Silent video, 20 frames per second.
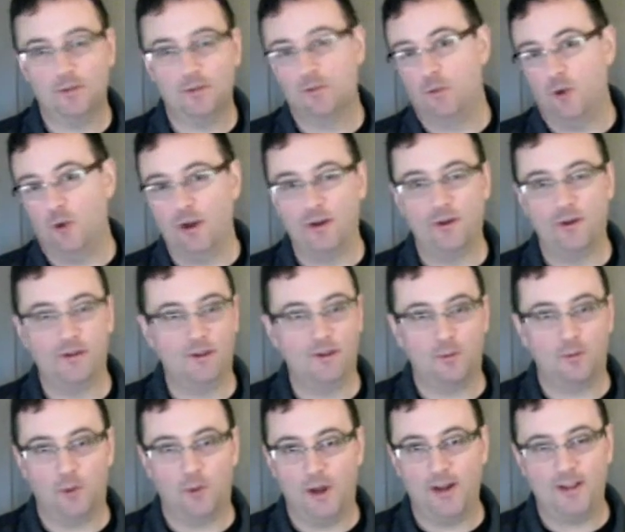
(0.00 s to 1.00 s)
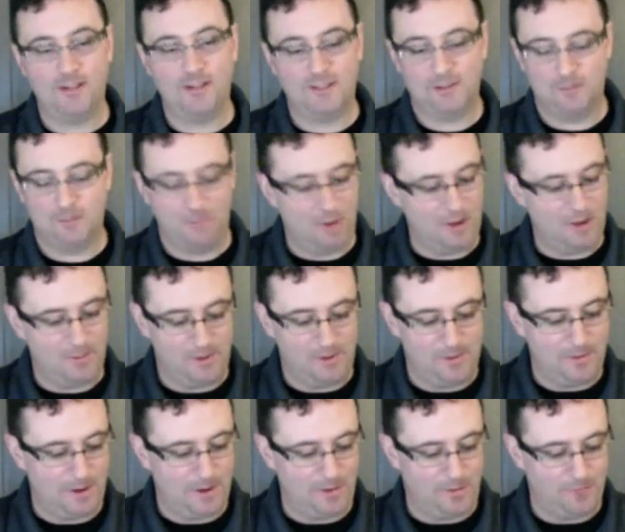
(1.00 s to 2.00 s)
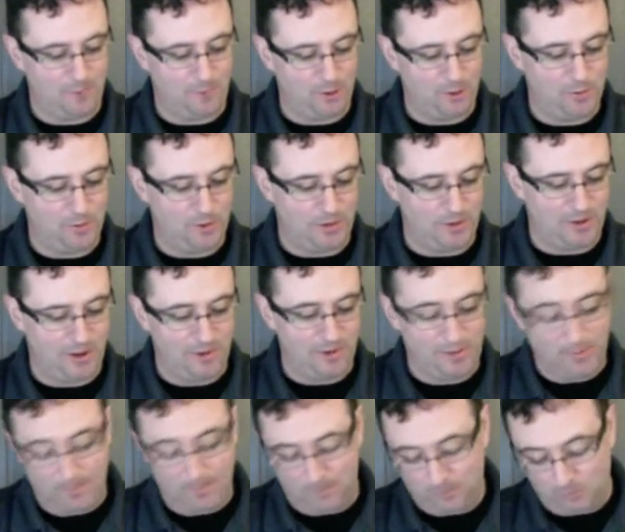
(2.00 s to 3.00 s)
one radius might be better for you than the other.